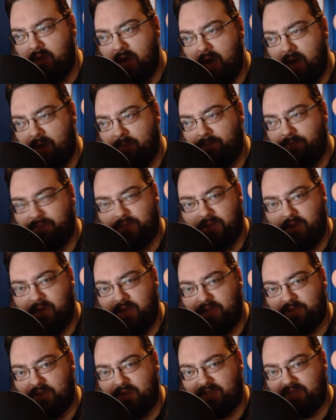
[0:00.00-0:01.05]
You
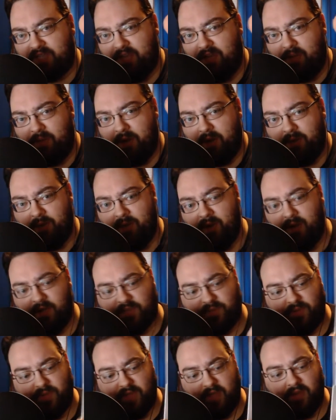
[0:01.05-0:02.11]
guys would have to tell me, to be
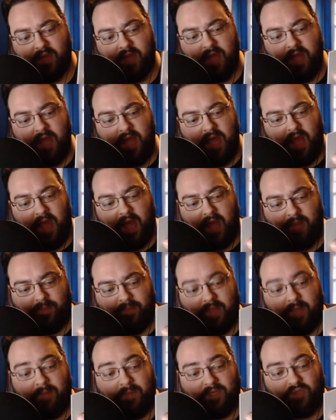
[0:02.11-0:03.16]
honest with you.
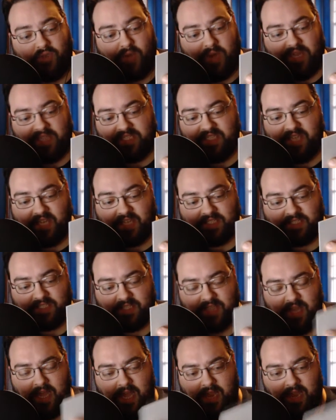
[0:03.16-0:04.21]
Number
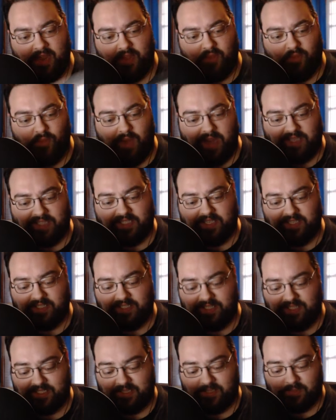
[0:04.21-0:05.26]
26 in the white sun
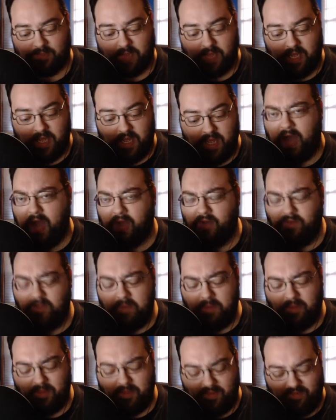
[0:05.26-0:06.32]
system. I don't
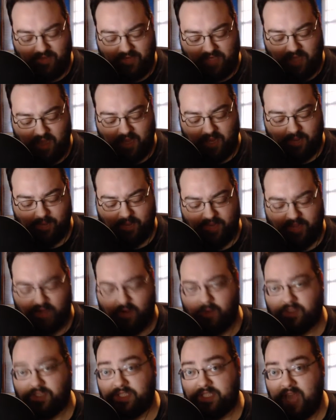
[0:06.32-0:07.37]
remember them ever talking about
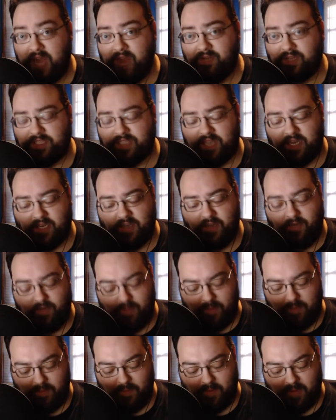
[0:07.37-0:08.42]
that. Osiris I do
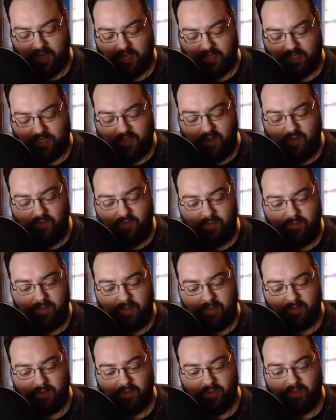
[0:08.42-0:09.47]
remember, but I don't
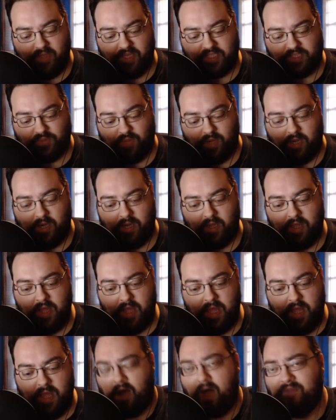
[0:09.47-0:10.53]
remember this one.
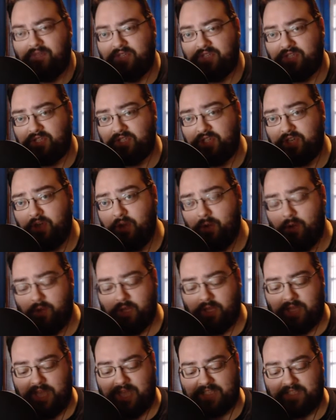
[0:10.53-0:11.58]
Obviously, the show
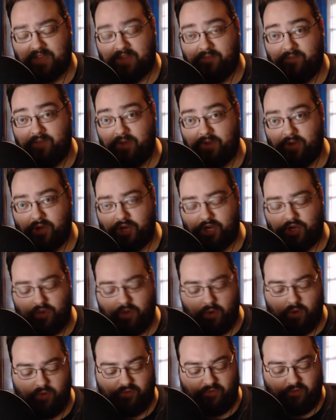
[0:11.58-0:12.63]
only lasted a very
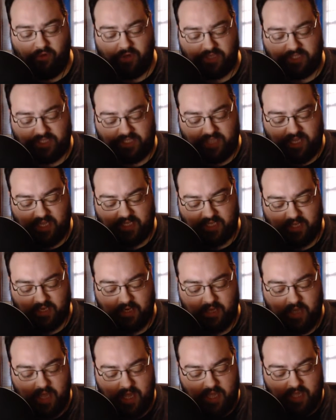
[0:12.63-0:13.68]
short first
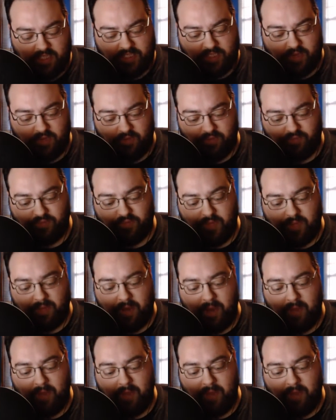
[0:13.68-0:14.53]
season, so they